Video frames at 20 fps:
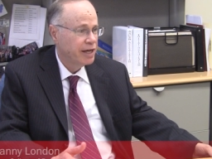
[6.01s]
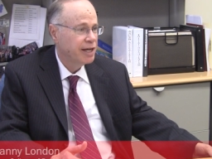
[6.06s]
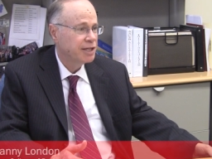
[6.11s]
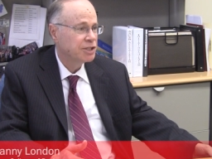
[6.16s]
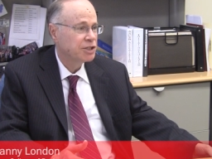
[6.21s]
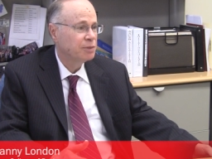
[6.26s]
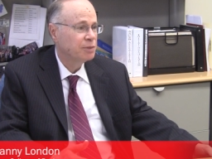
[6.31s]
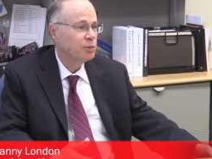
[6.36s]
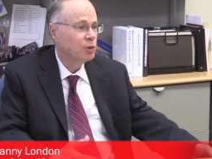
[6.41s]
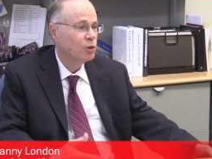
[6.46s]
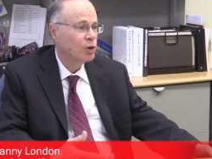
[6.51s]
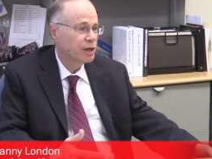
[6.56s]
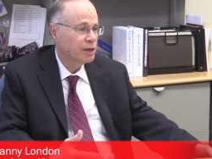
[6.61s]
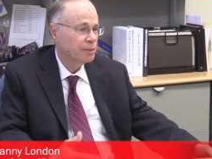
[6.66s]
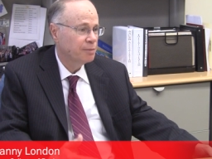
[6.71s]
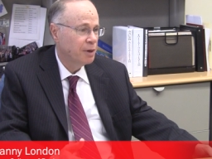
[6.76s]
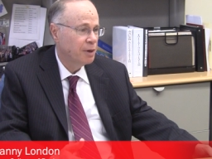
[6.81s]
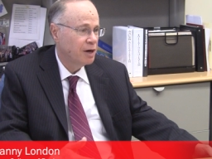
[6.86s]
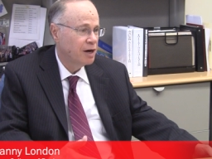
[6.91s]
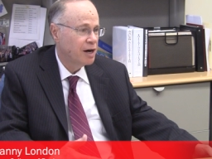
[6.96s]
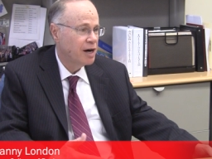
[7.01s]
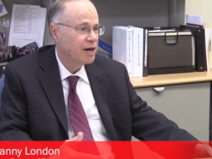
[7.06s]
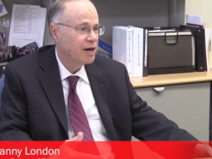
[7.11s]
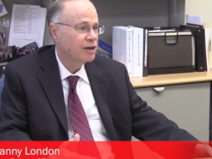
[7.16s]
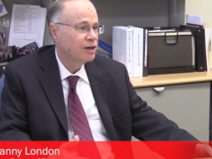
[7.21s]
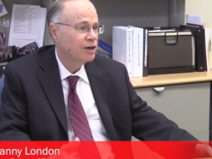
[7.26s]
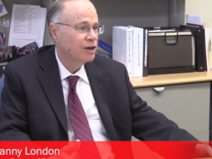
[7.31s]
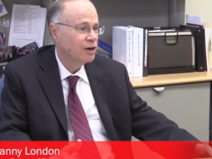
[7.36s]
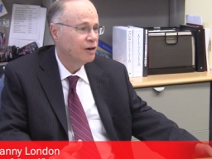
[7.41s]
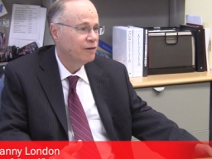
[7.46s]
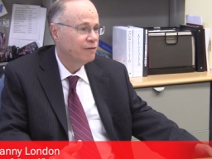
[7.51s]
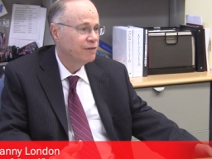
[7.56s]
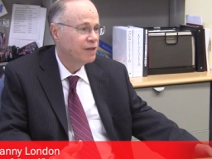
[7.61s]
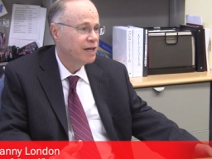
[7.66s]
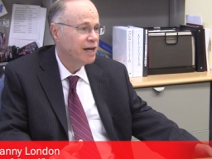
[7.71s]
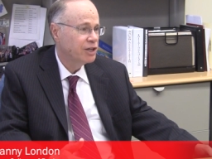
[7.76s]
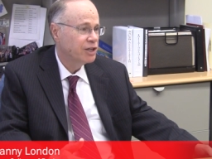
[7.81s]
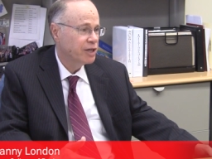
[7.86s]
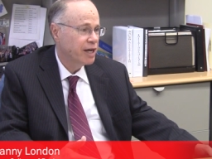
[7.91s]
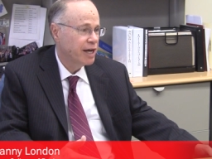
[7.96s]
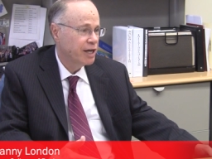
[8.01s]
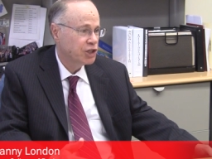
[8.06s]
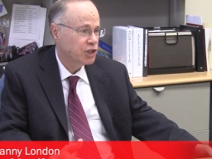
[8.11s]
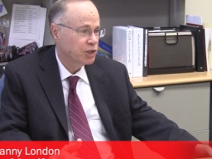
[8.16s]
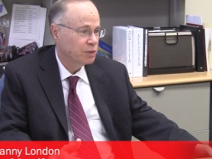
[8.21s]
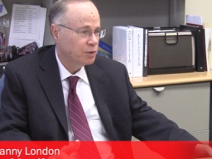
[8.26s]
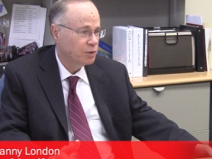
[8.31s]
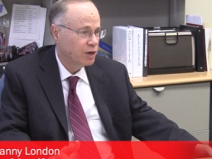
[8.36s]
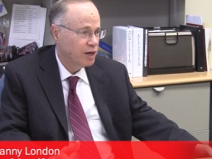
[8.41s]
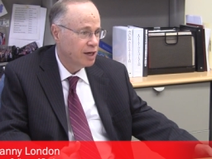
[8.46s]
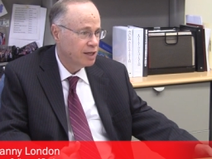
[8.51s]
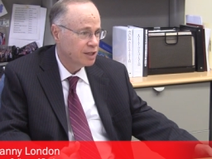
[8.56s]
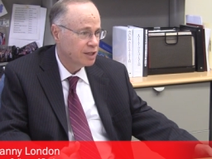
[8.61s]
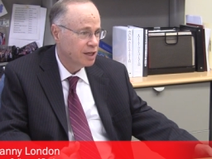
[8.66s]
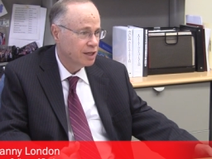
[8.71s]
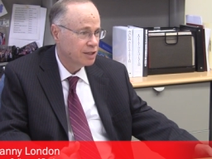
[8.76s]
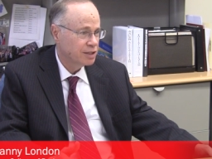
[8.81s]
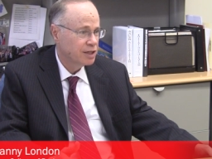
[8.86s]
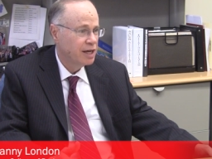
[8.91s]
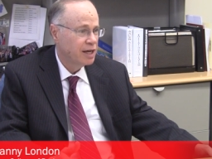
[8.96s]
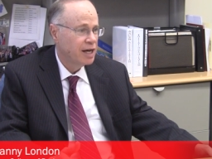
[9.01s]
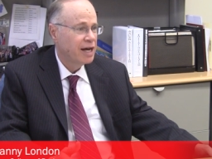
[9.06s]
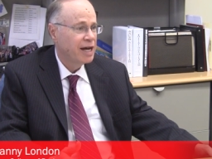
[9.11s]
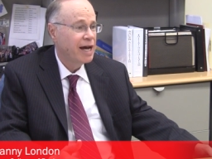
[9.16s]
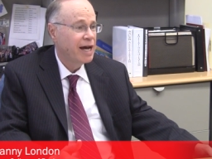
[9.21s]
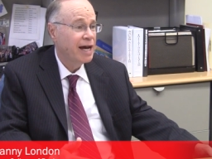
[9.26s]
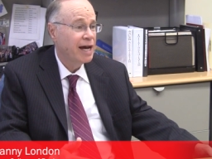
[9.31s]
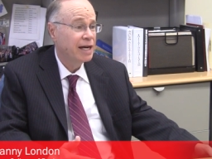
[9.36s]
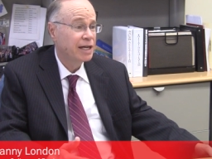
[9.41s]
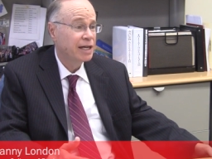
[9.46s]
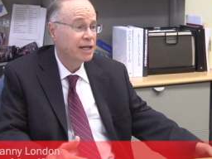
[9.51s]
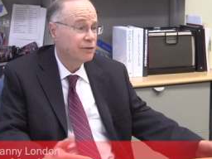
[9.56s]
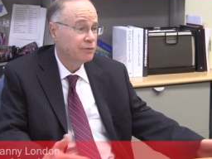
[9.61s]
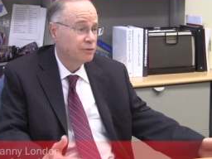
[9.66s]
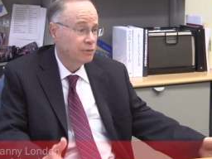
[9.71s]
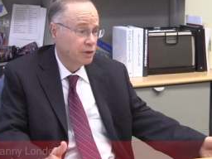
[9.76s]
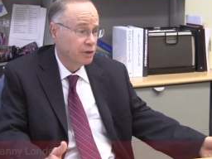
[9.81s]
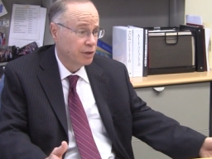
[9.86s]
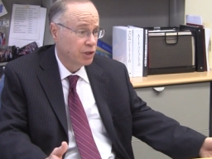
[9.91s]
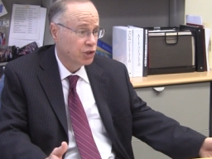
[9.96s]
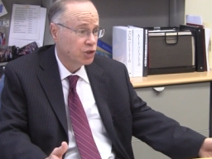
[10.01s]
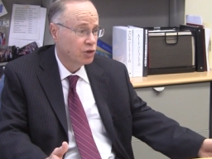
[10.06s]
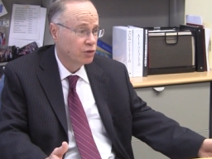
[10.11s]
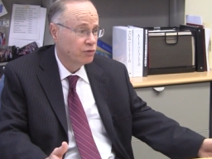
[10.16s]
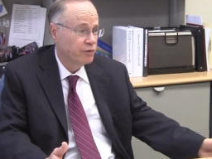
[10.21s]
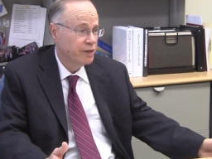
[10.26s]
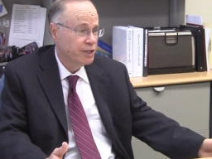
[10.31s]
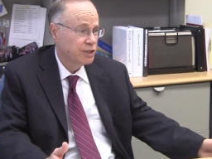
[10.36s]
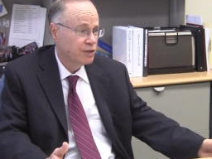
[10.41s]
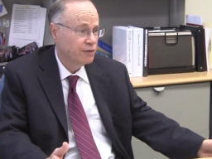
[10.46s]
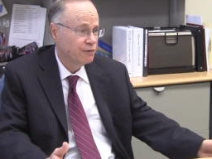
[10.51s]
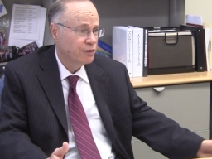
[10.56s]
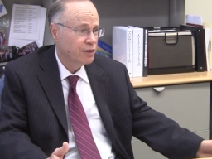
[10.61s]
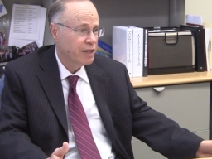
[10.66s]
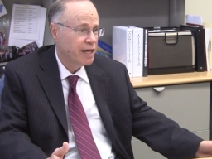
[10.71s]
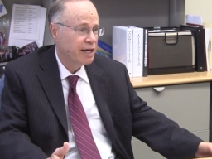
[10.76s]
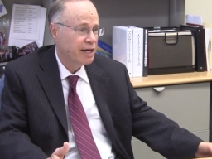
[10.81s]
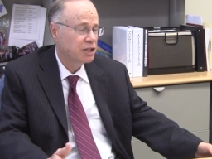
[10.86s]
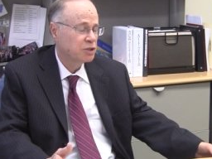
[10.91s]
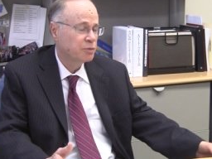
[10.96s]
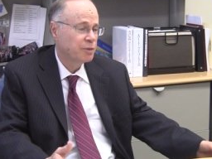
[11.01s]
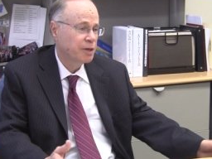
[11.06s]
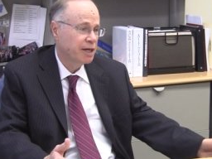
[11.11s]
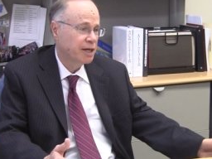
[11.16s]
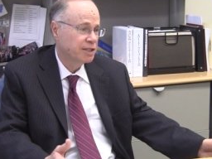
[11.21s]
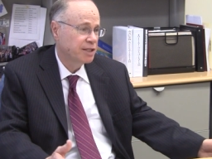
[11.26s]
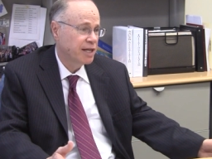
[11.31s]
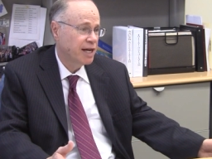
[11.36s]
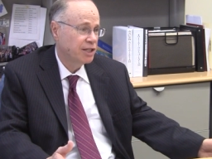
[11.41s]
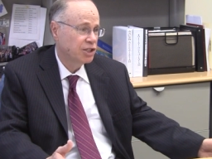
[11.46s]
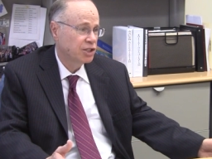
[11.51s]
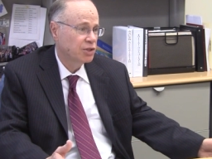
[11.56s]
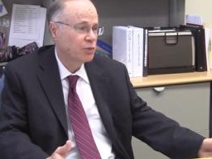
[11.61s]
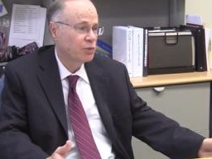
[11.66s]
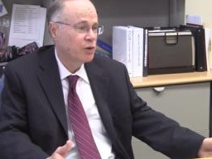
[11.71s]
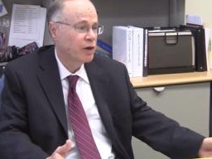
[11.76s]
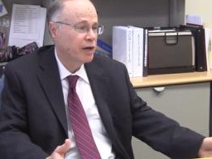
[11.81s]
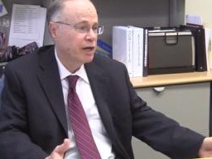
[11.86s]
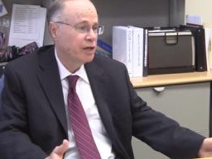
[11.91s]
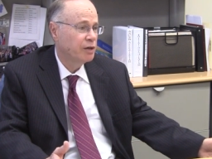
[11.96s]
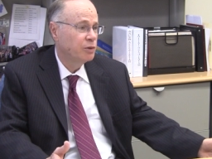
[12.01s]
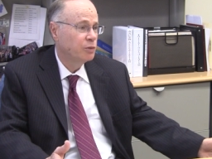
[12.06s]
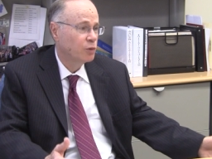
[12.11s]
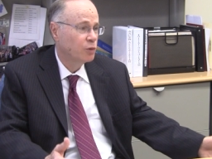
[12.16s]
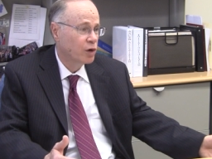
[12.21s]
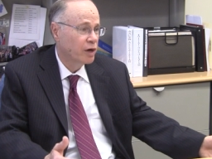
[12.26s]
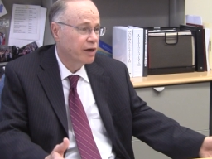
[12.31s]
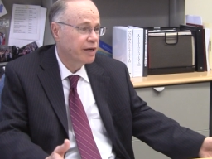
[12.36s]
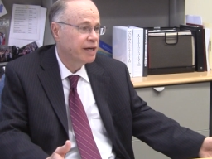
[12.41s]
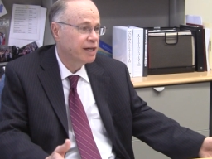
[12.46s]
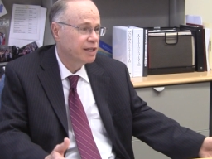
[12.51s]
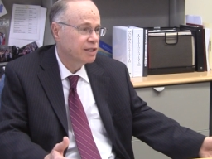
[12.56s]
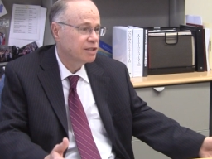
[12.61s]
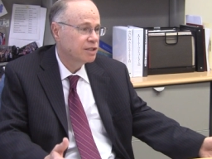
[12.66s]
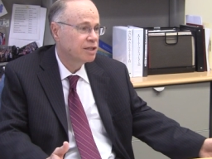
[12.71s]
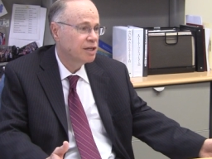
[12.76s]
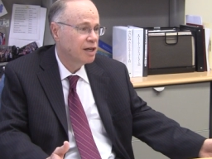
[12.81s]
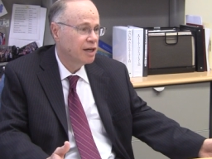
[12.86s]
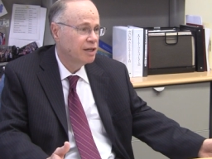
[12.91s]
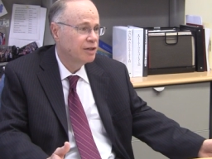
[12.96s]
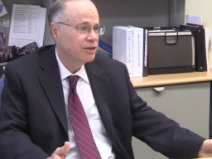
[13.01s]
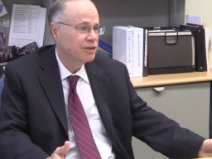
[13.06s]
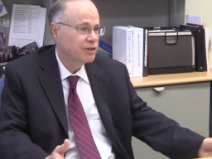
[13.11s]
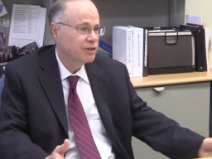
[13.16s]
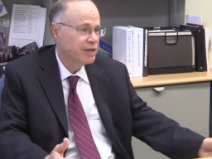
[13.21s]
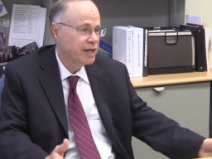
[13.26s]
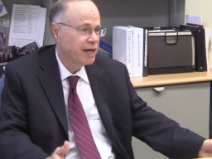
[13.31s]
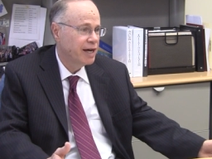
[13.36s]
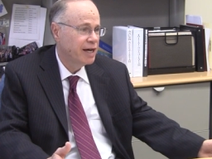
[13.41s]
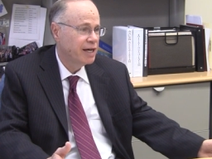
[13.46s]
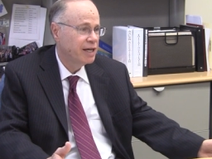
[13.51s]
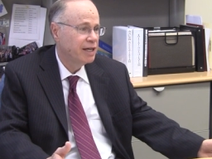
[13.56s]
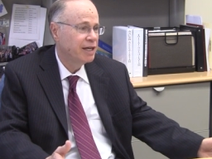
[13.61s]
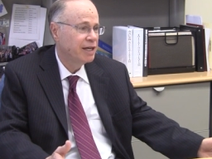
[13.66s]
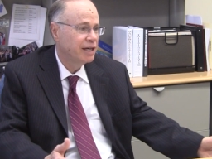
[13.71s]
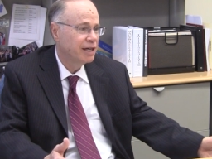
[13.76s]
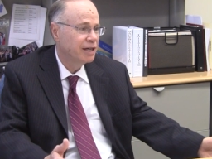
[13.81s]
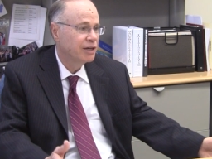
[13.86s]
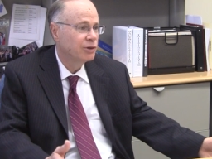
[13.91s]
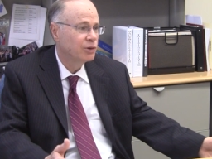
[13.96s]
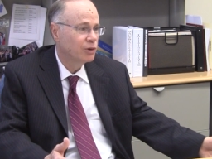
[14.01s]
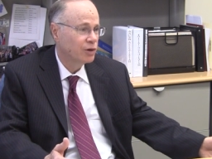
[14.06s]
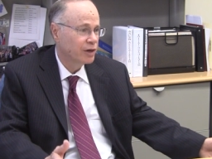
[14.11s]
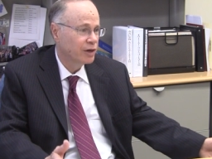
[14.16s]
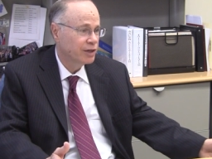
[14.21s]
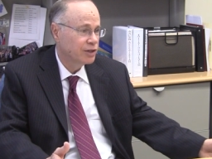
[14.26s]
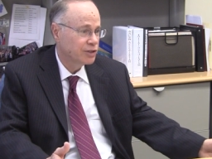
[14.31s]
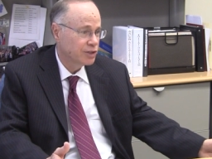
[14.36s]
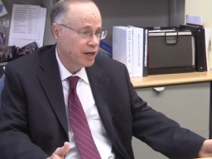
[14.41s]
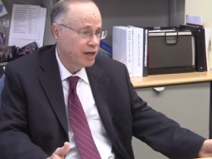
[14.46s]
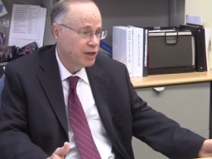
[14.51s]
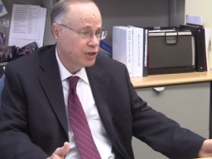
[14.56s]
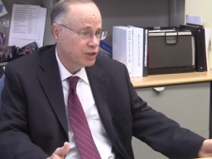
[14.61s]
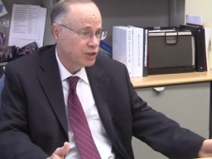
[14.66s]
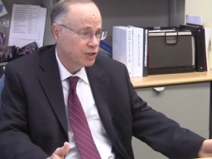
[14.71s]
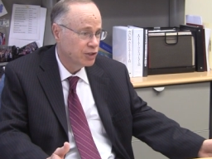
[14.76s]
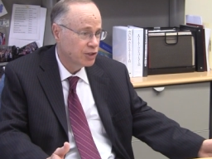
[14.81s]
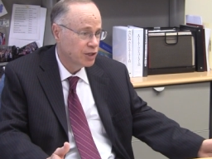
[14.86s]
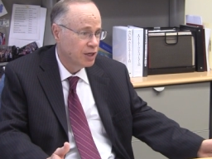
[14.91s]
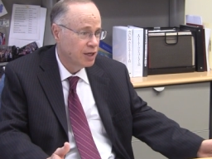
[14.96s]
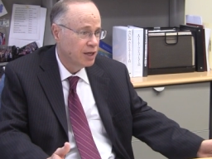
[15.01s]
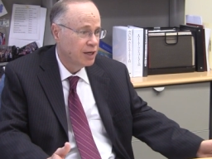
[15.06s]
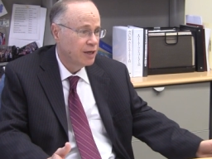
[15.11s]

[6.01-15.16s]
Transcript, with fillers: is an important part of the educational process. And there's good reason for that. It's because that's the way work gets done today in organizations.